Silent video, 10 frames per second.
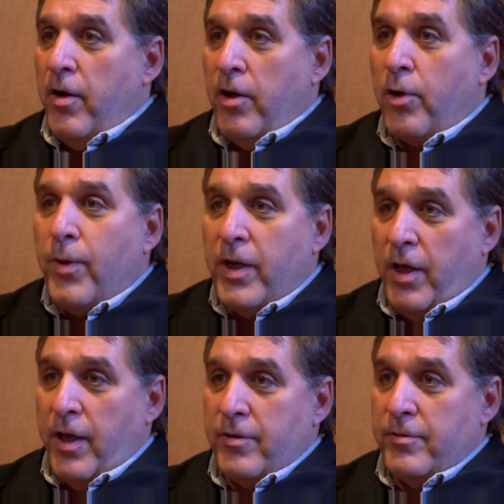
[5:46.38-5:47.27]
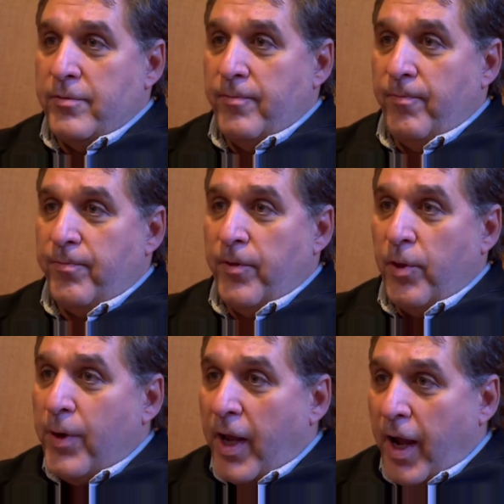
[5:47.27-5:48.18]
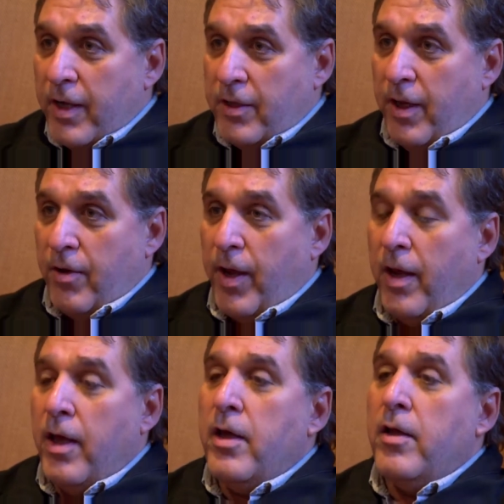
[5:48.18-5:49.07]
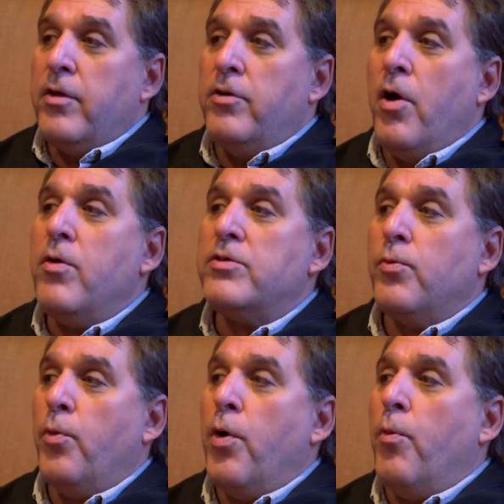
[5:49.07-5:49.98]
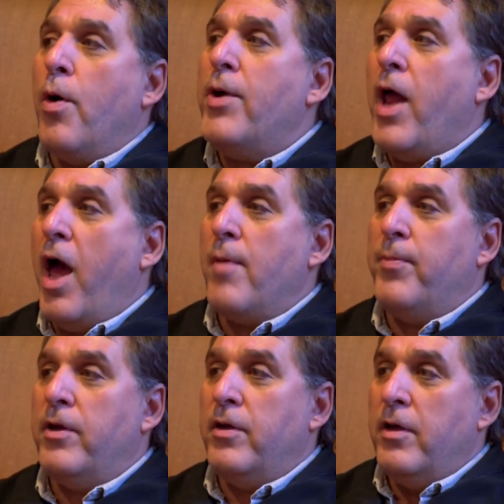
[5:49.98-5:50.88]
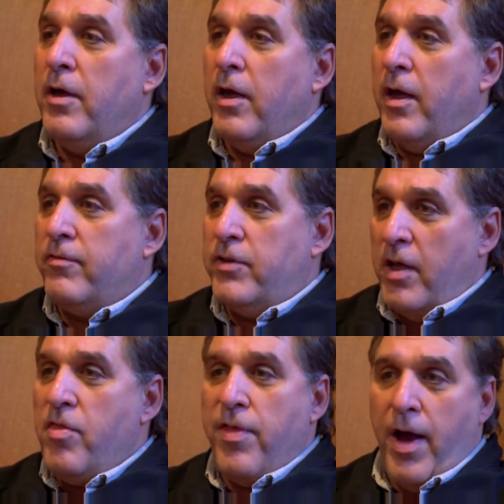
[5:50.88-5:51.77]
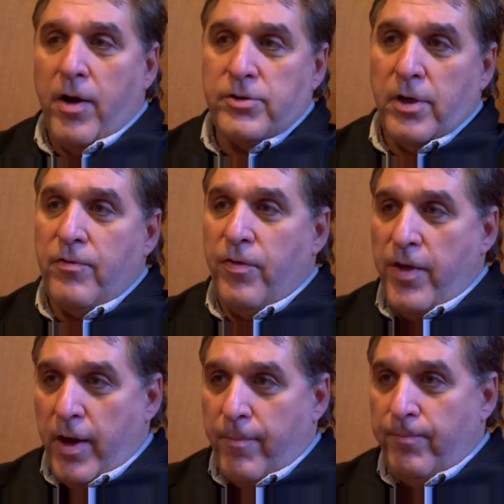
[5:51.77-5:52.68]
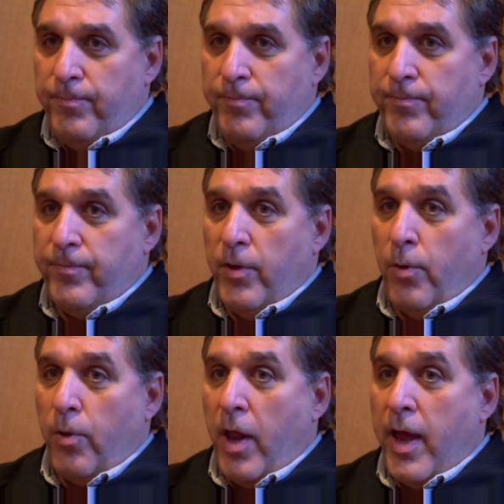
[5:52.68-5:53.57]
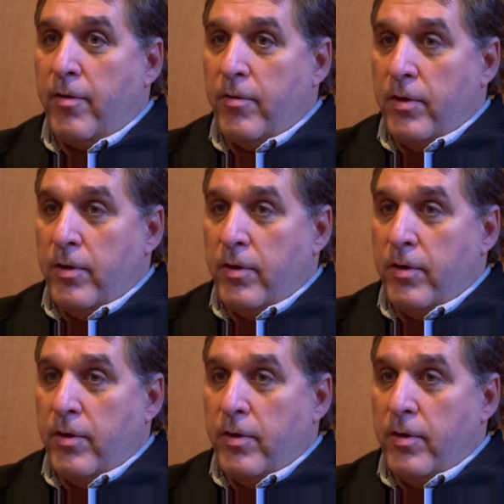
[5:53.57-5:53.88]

Look what he did. Look what that guy did. Okay, notice what would happen if 10,000 of them, or like